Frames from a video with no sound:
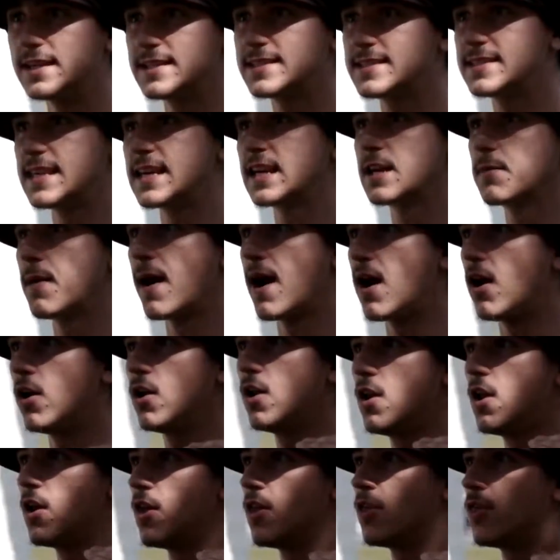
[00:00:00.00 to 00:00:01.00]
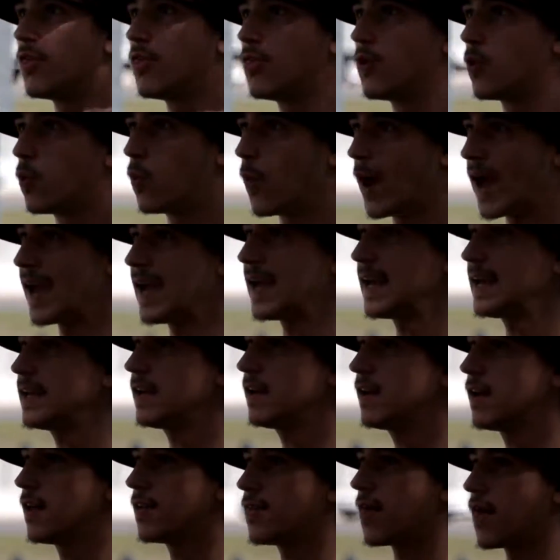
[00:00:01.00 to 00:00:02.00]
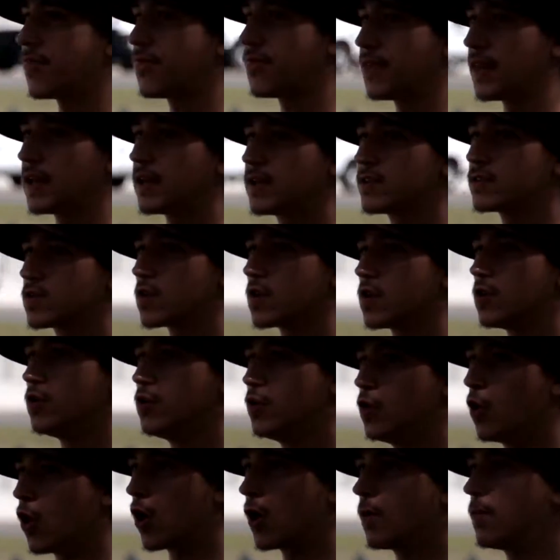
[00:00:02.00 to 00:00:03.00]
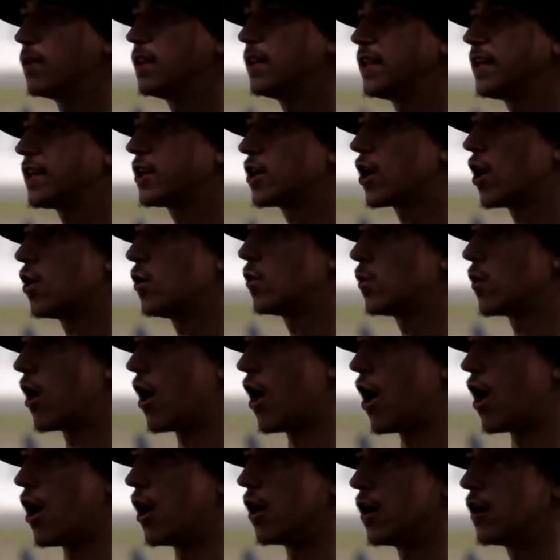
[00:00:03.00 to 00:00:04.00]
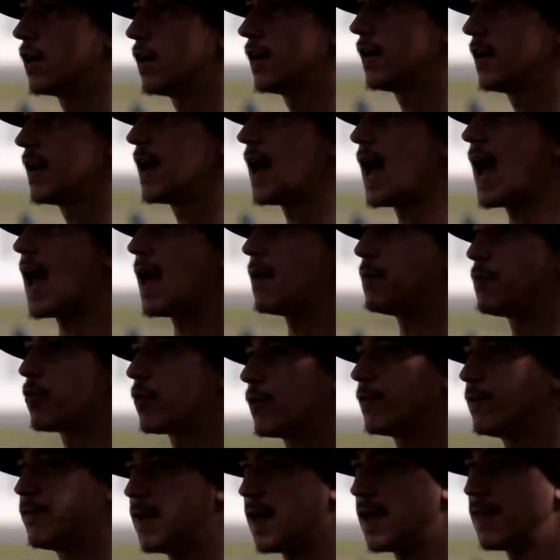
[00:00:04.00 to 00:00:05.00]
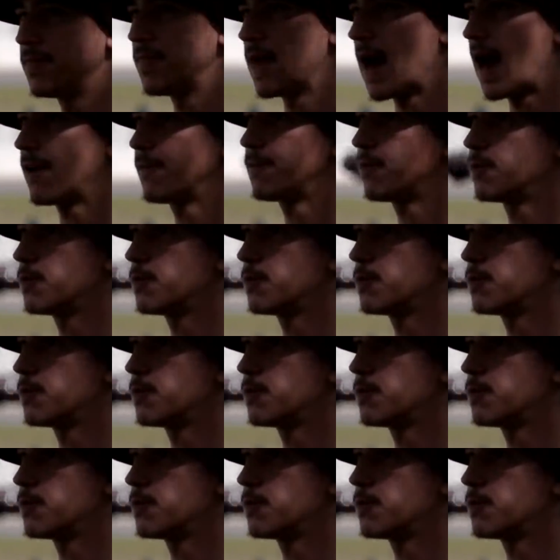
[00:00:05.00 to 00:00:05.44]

is think about the way that things normally go wrong and prevent that